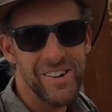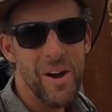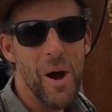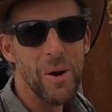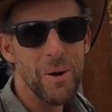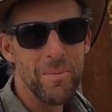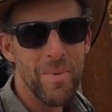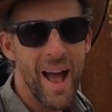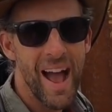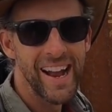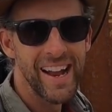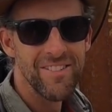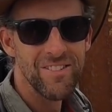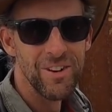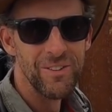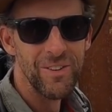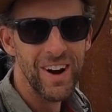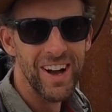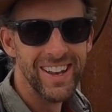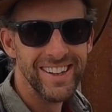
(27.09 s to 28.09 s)
Welcome back,
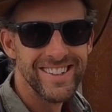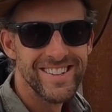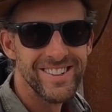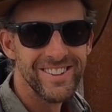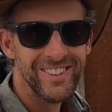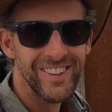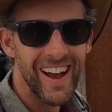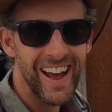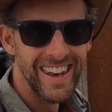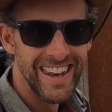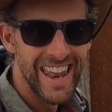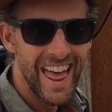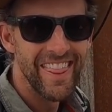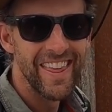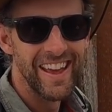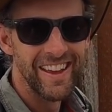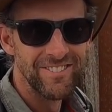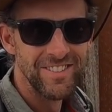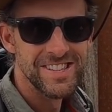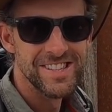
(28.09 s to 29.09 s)
everyone, to
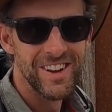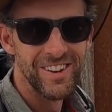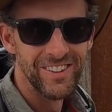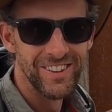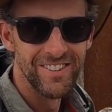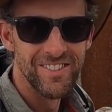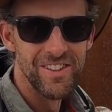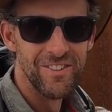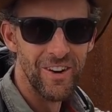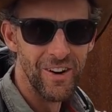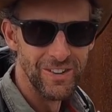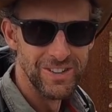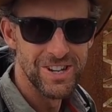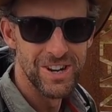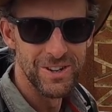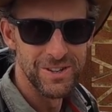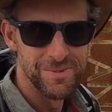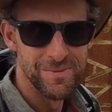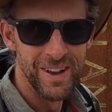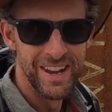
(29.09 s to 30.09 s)
another episode of The Road
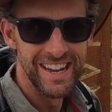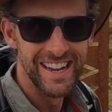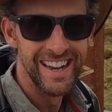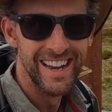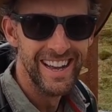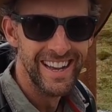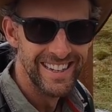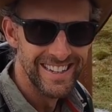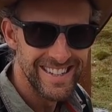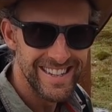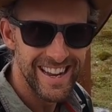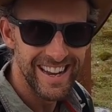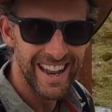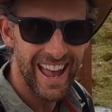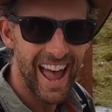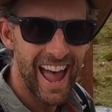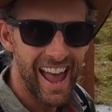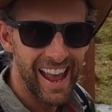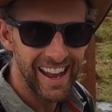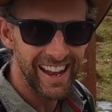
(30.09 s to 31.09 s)
Shows Me.
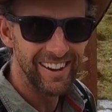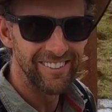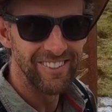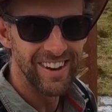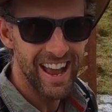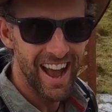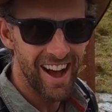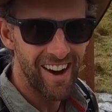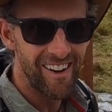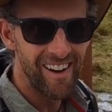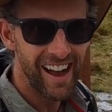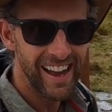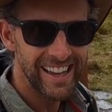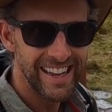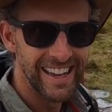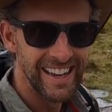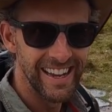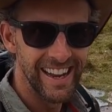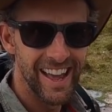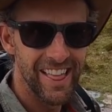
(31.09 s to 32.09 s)
Today, we are
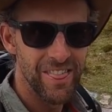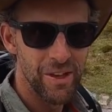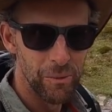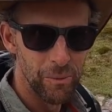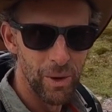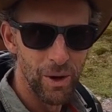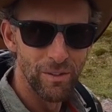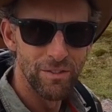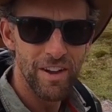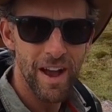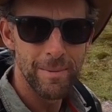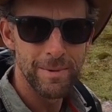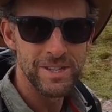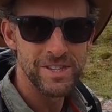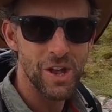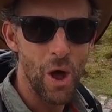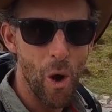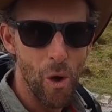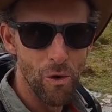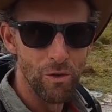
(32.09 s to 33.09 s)
hiking the
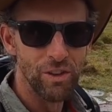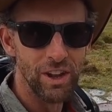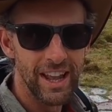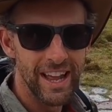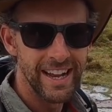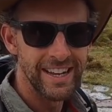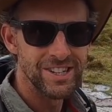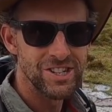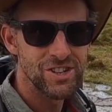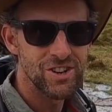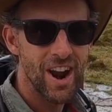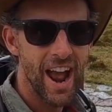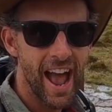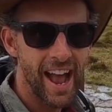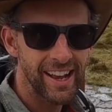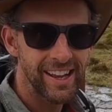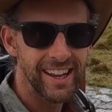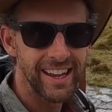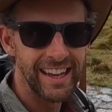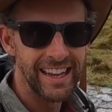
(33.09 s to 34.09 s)
world-famous Overland
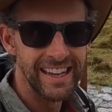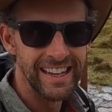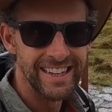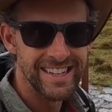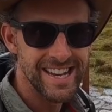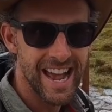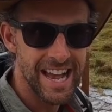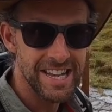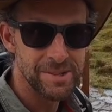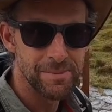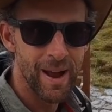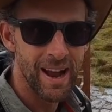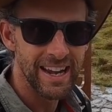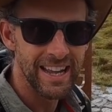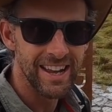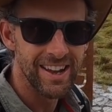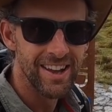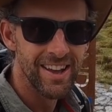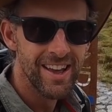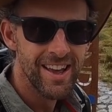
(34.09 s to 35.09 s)
track in
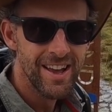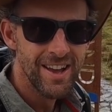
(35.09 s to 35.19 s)
Tasmania.